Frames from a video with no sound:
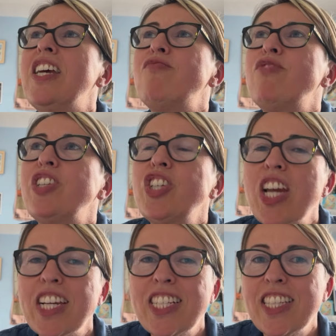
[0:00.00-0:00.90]

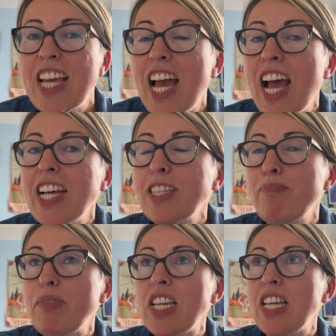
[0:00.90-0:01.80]
rejected, that has
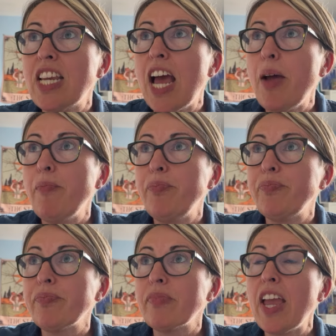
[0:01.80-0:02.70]

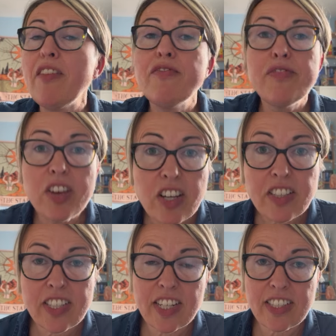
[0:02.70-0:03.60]
been
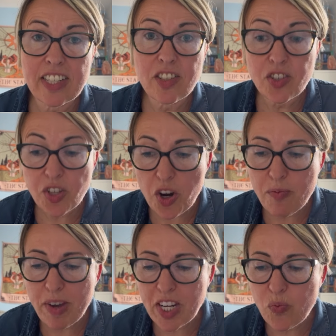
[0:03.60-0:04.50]
inverted in so
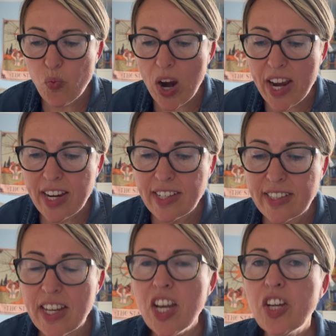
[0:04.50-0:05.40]
many
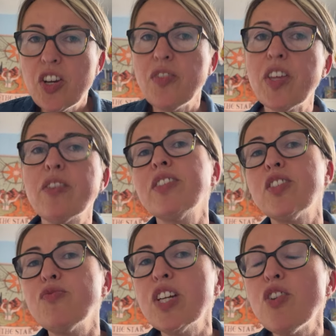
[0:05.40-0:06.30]
ways, you know, there is a
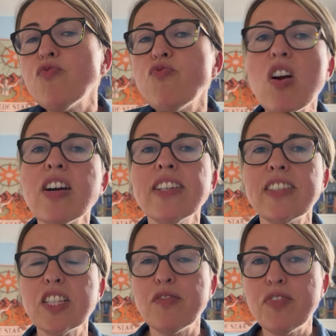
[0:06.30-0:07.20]
real
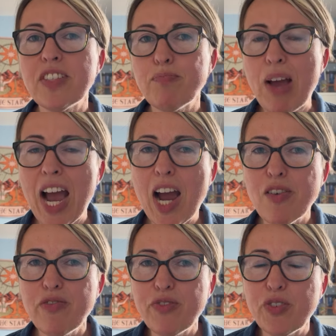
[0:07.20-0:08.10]
rising of this
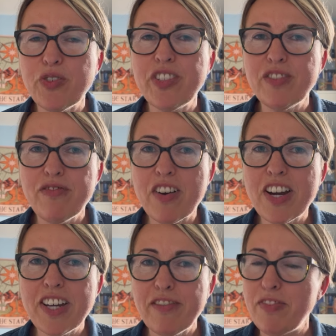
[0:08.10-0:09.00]
powerful
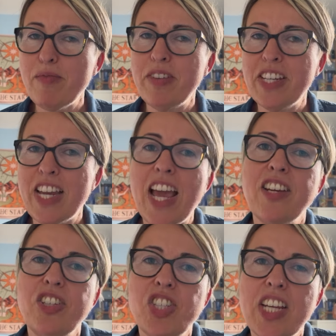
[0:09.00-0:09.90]
divine feminine
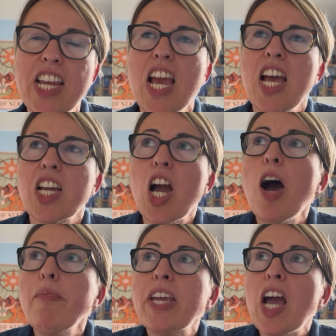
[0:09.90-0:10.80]
energy
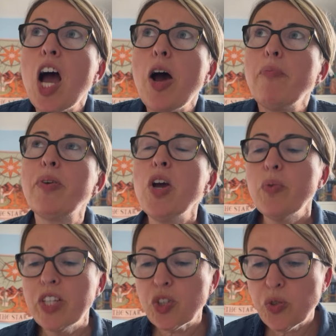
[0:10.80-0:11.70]
coming up,
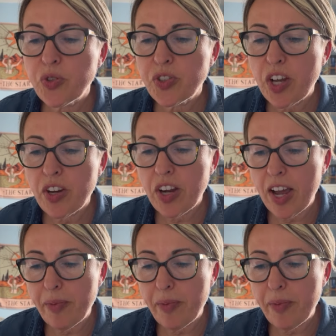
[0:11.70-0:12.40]
which also,